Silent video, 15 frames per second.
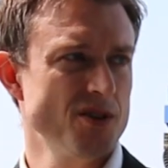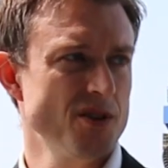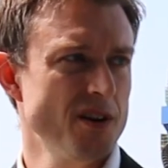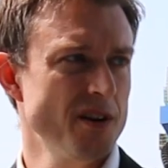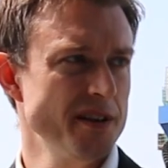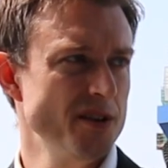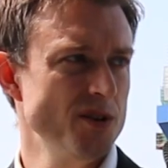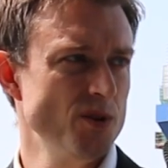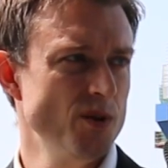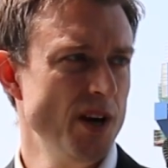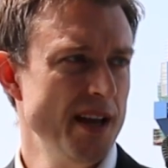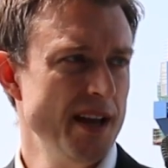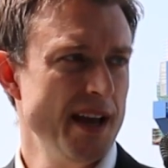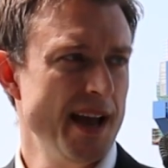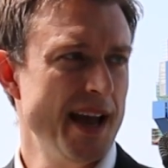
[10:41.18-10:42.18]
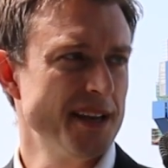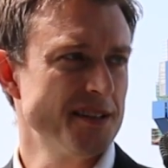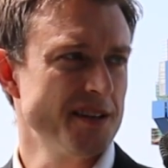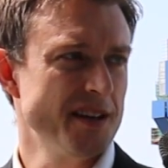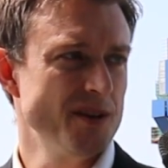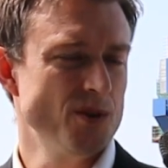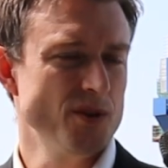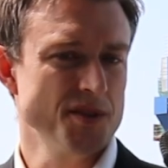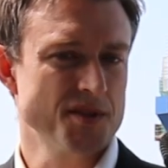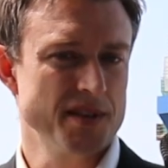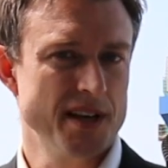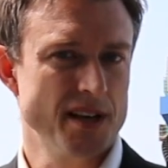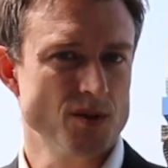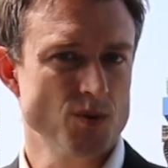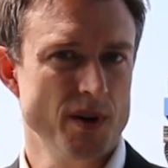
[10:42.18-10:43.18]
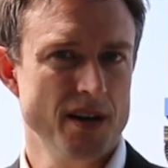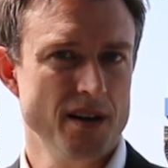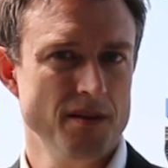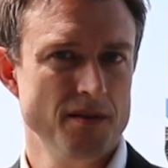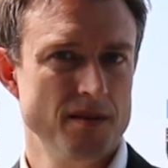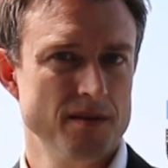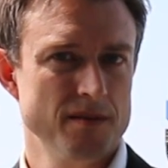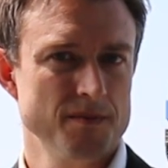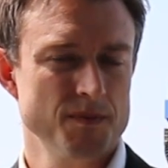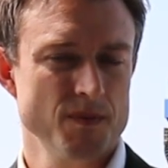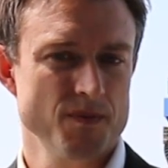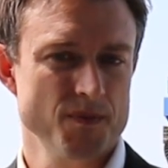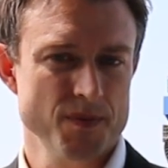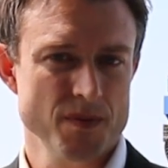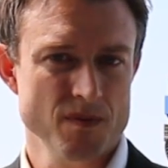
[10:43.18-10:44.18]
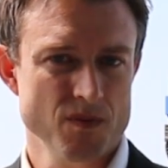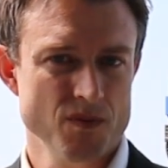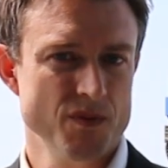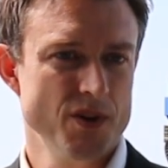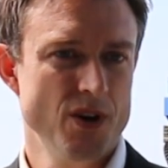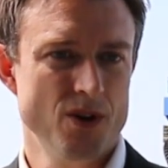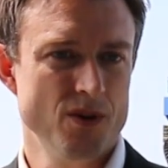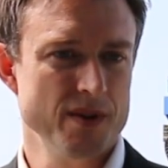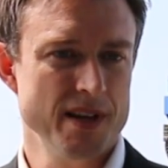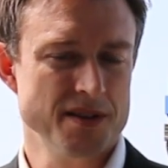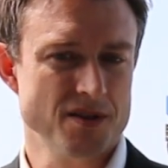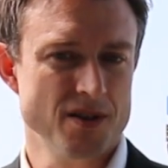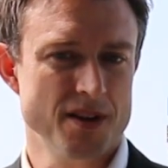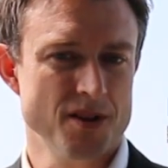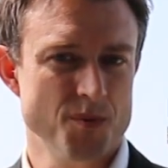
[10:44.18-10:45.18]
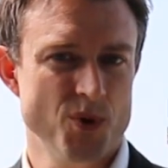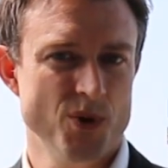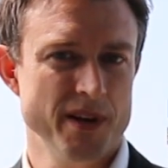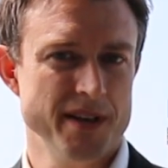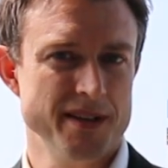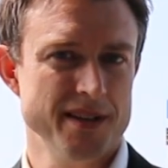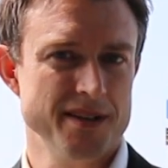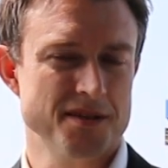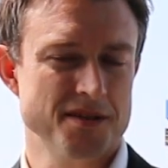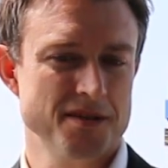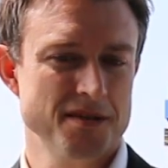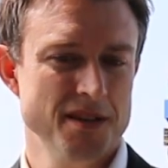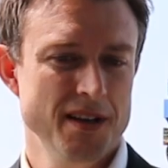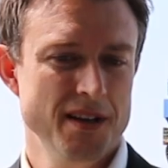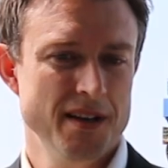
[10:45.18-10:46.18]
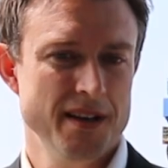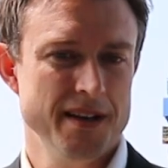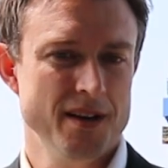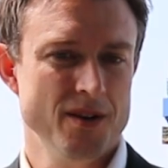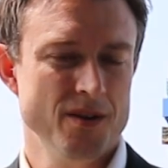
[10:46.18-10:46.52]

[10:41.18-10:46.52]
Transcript: or are you anti oil sands? Well, no, that's not the point. It's, you